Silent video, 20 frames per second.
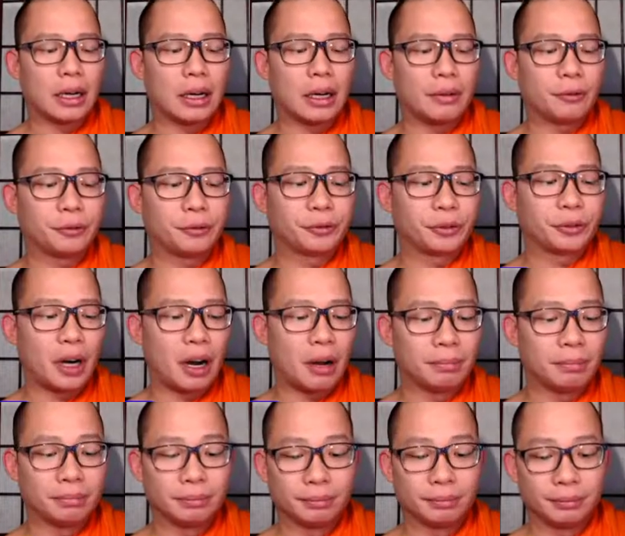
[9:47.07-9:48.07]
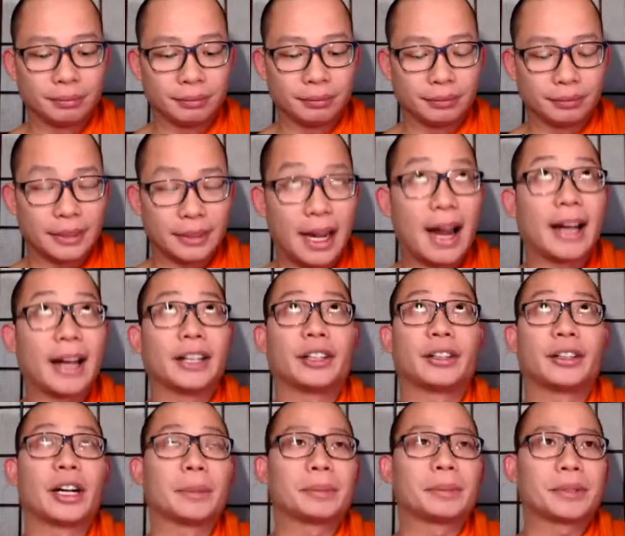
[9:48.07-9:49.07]
from the higher
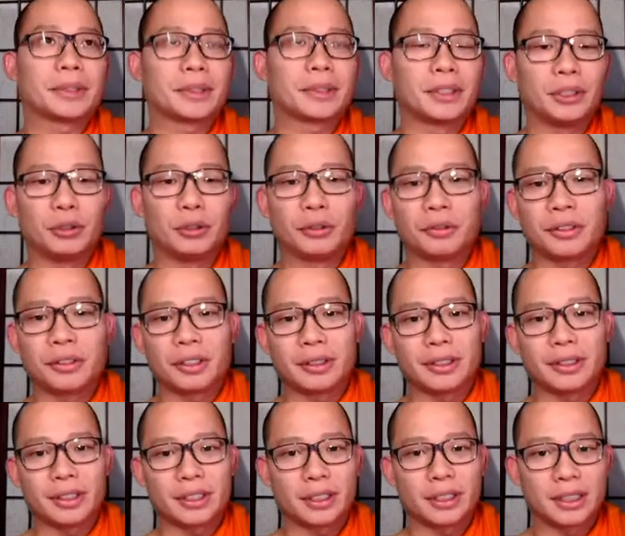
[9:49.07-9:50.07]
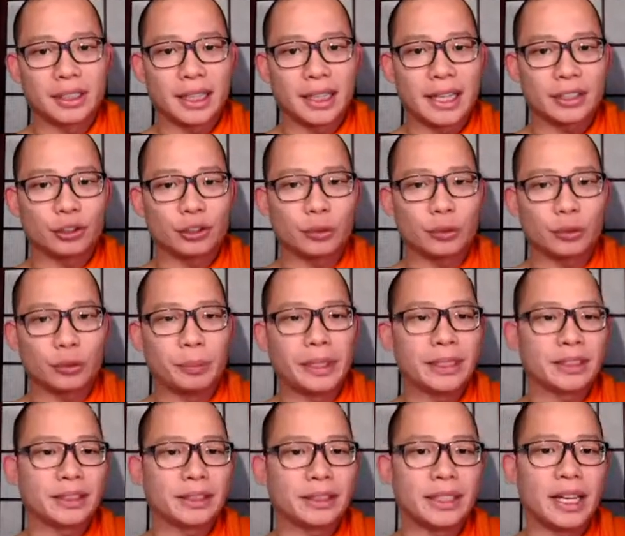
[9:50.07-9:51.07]
ups, the universe, the celestial
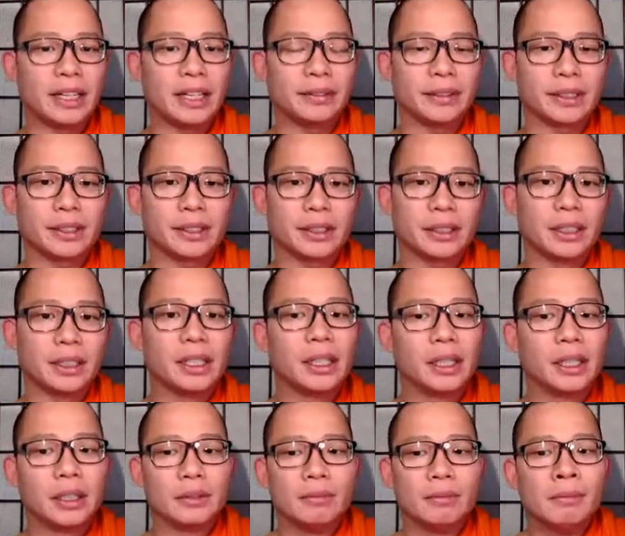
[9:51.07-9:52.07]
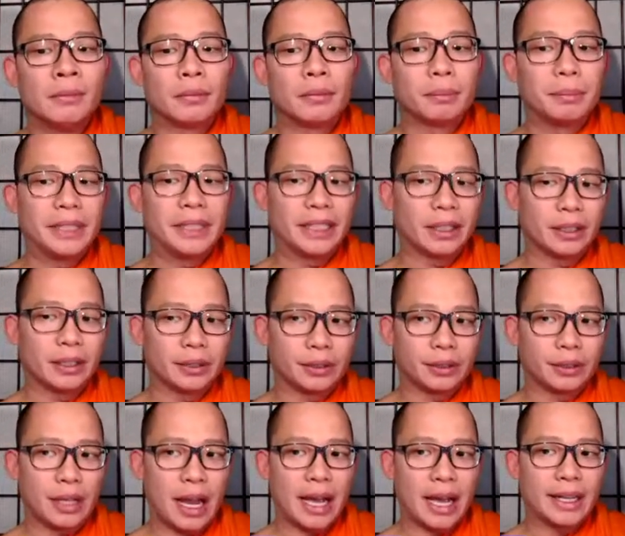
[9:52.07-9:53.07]
beings, the devas,
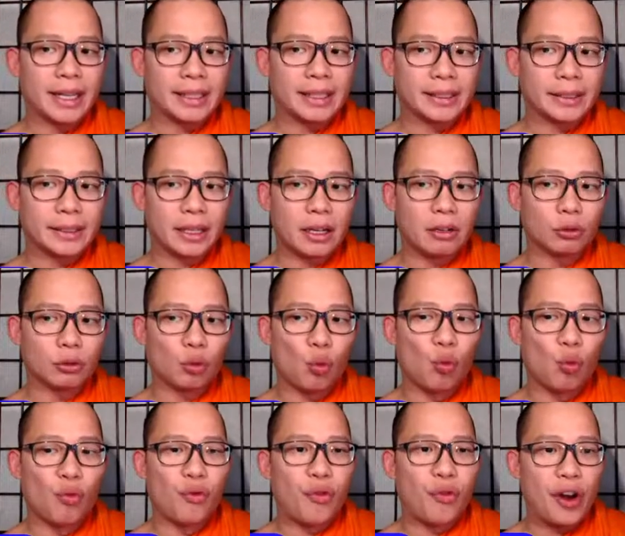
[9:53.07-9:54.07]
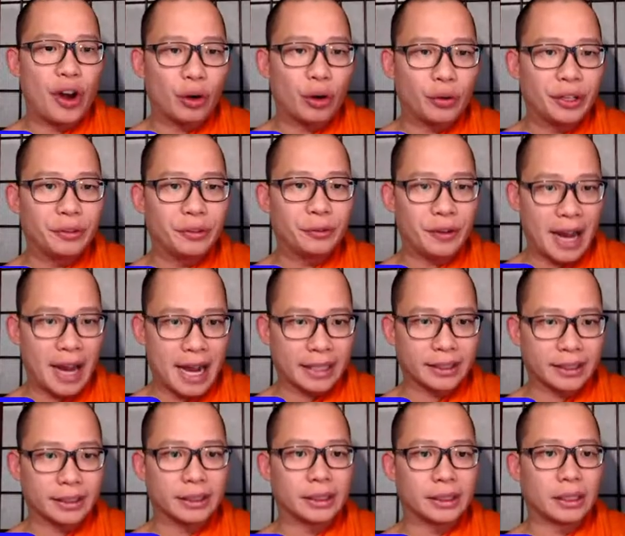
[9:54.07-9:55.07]
because I excelled very
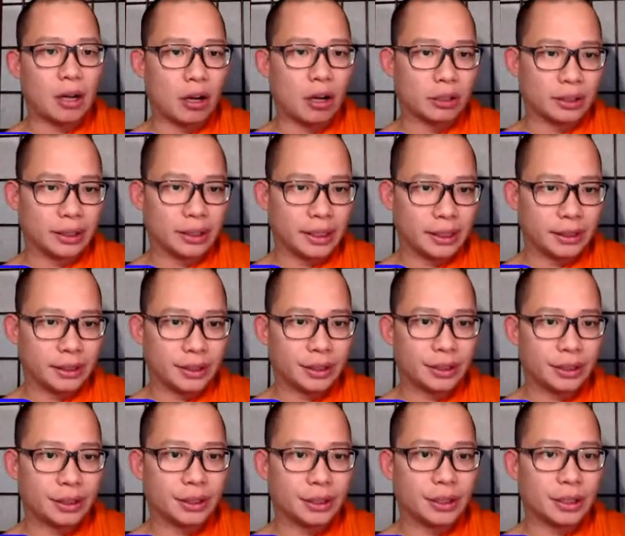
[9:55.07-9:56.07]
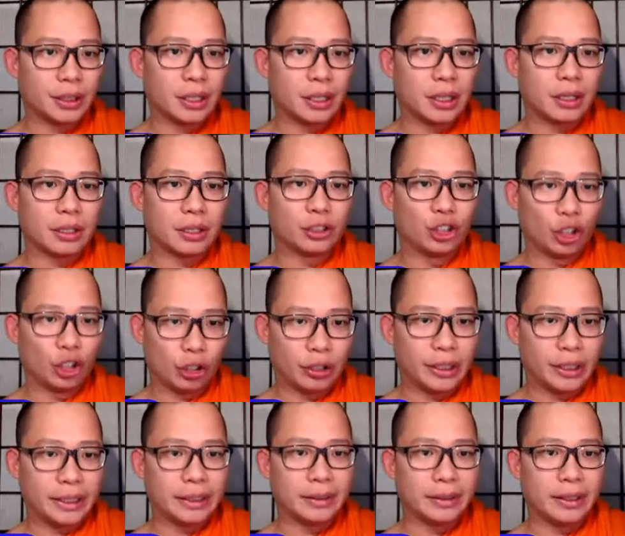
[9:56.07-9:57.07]
fast on this
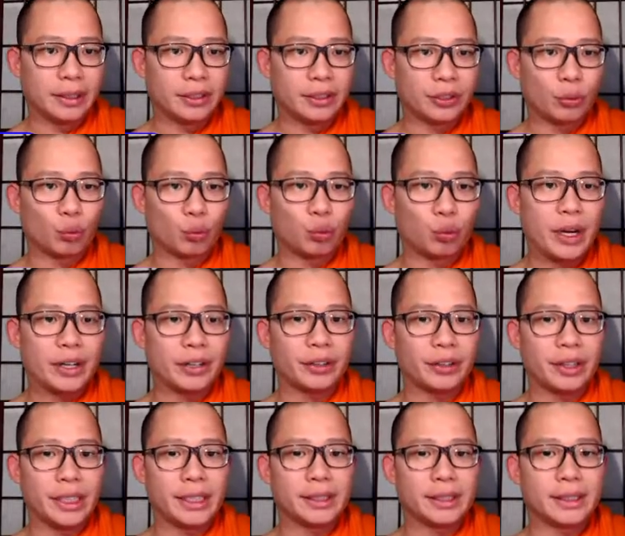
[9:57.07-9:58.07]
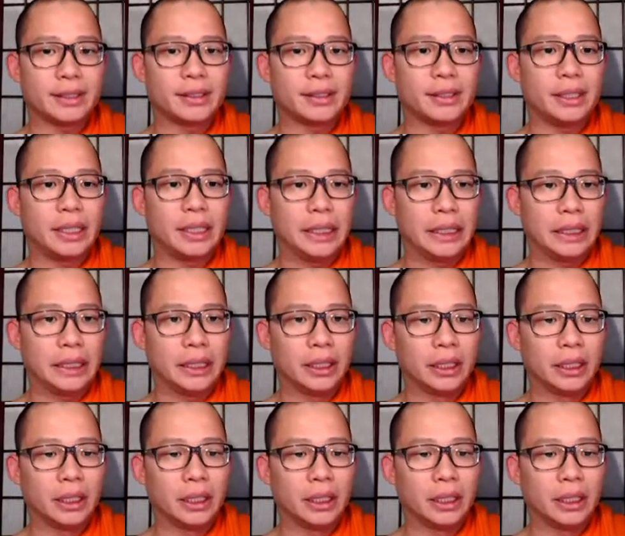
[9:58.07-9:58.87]
journey. It's a rare thing to see